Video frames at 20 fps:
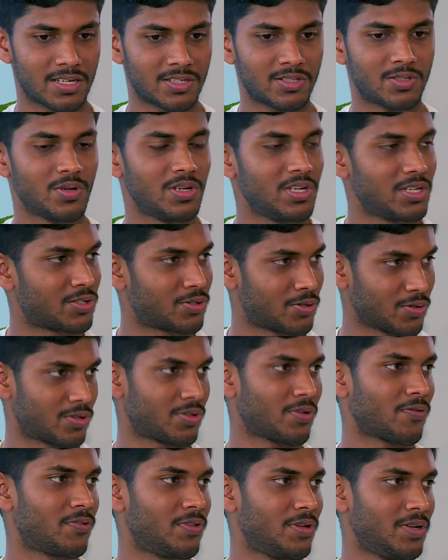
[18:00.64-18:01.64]
actually a
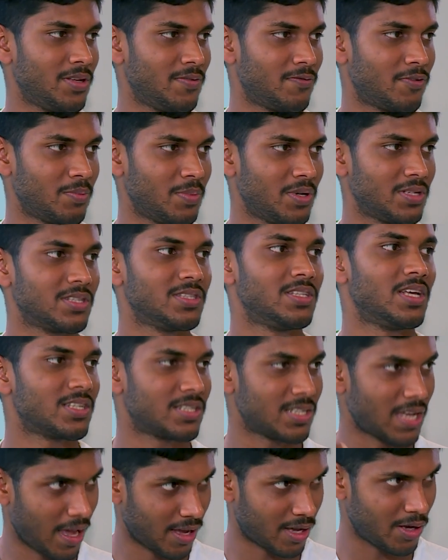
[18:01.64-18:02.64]
truth of the information,
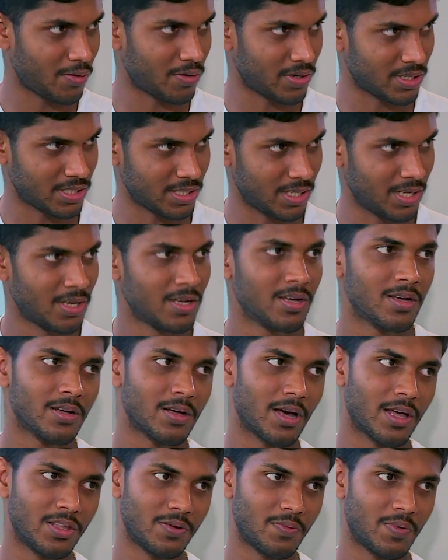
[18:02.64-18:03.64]
there's an accuracy.
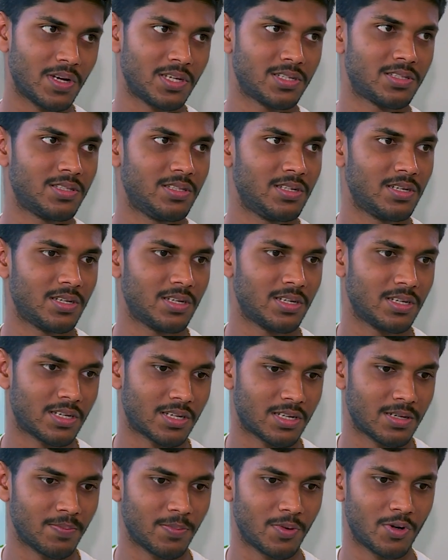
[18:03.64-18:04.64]
Otherwise,
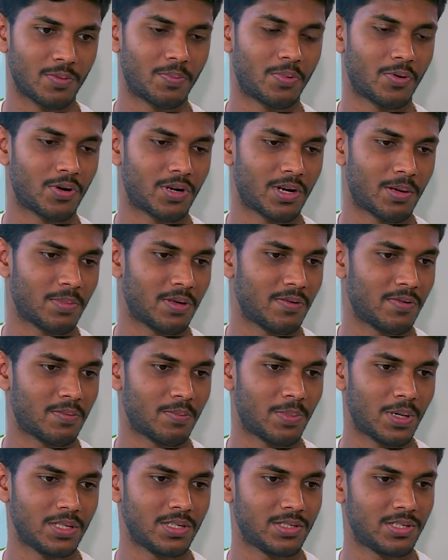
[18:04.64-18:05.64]
the computer program
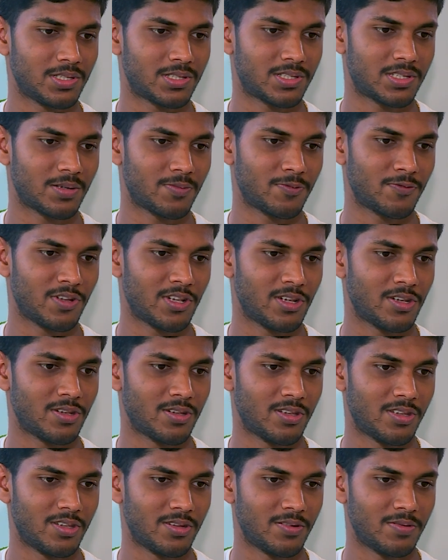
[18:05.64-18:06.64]
given by the
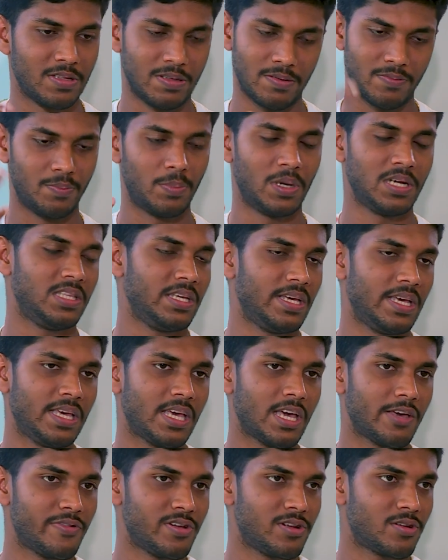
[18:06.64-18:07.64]
system by the
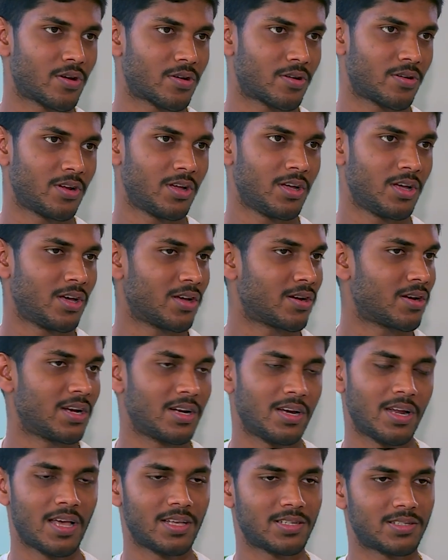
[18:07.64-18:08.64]
AI will not
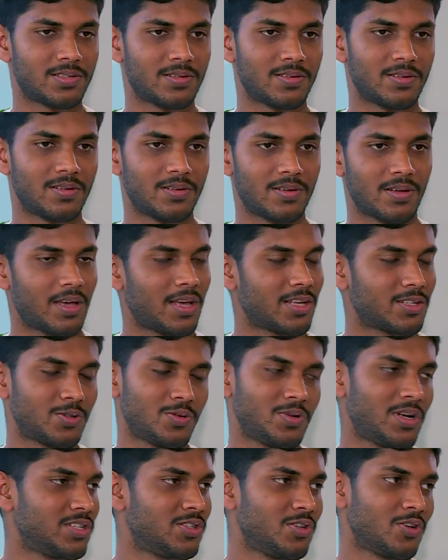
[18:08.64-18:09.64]
run as
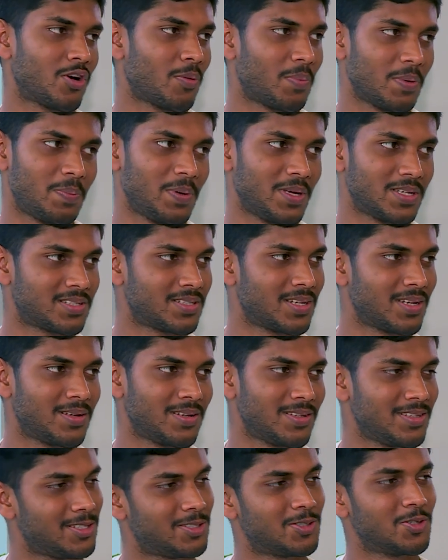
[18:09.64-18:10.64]
soon as you copy paste, right?
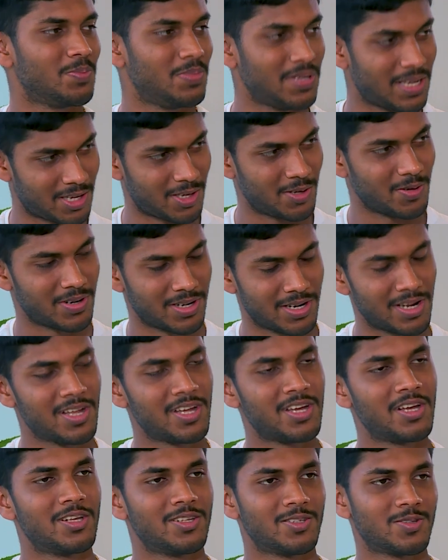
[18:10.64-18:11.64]
It should be accurate.
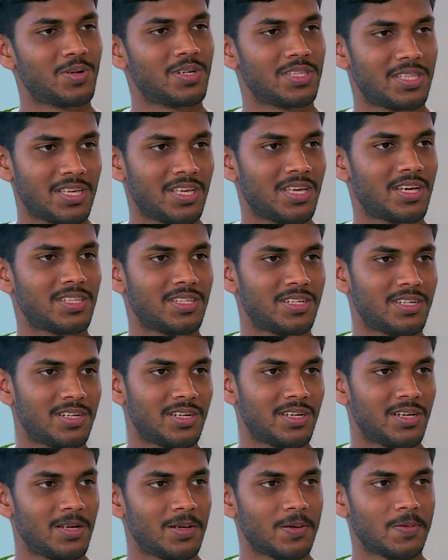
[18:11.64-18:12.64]
So I think,
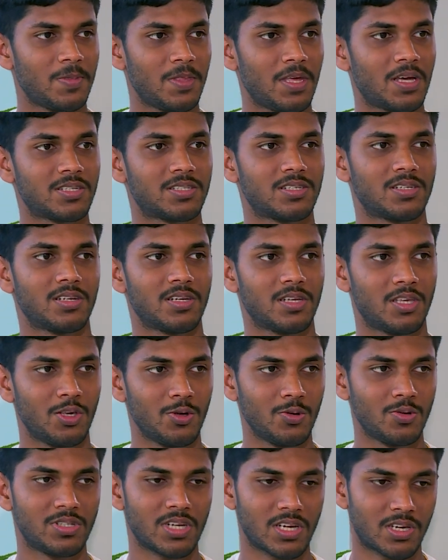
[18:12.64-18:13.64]
yeah, there's a
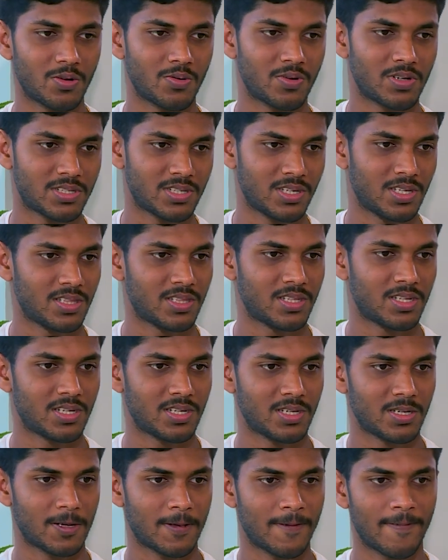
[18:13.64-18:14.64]
huge accuracy in
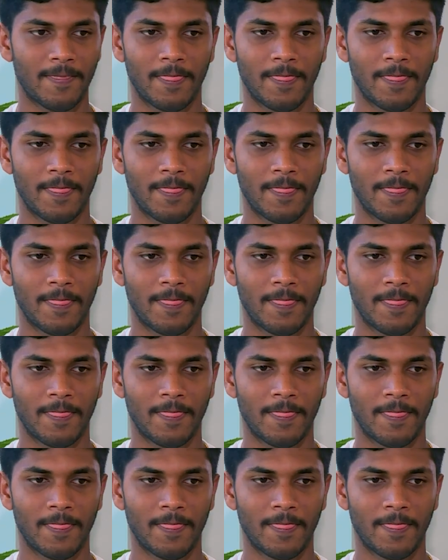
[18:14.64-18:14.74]
the